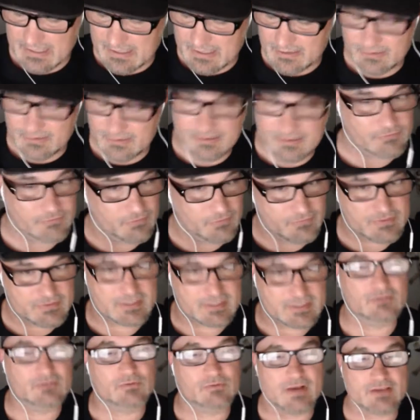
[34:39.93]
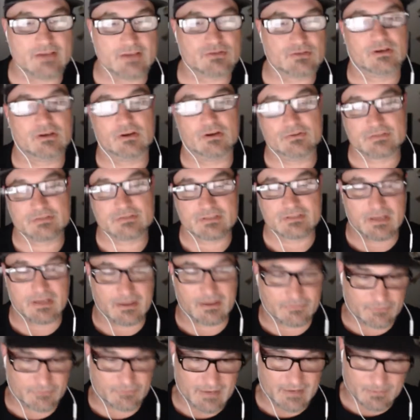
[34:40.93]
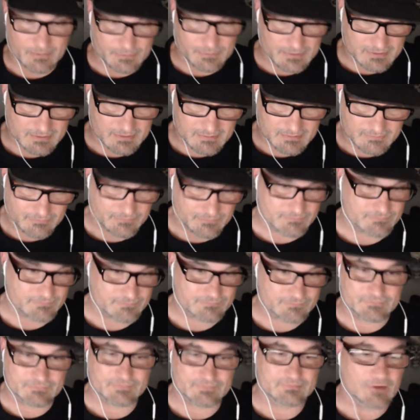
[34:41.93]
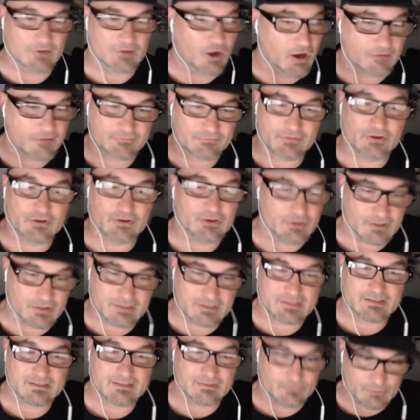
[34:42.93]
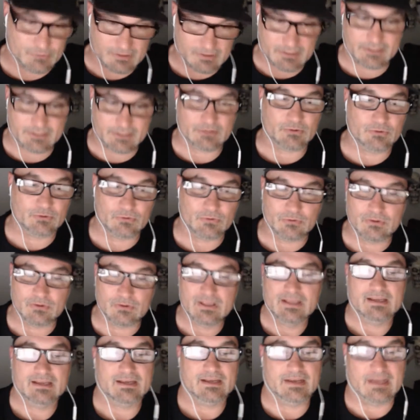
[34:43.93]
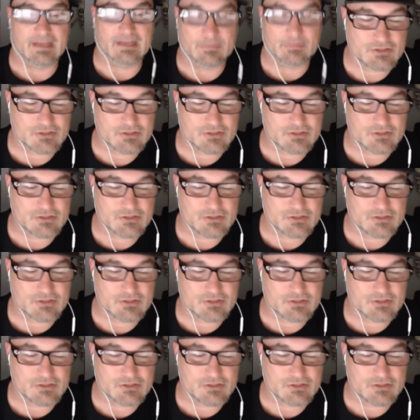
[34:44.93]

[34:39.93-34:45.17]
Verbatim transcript: If you've seen the Razor Coast stuff, that was off the hook, really cool. I had a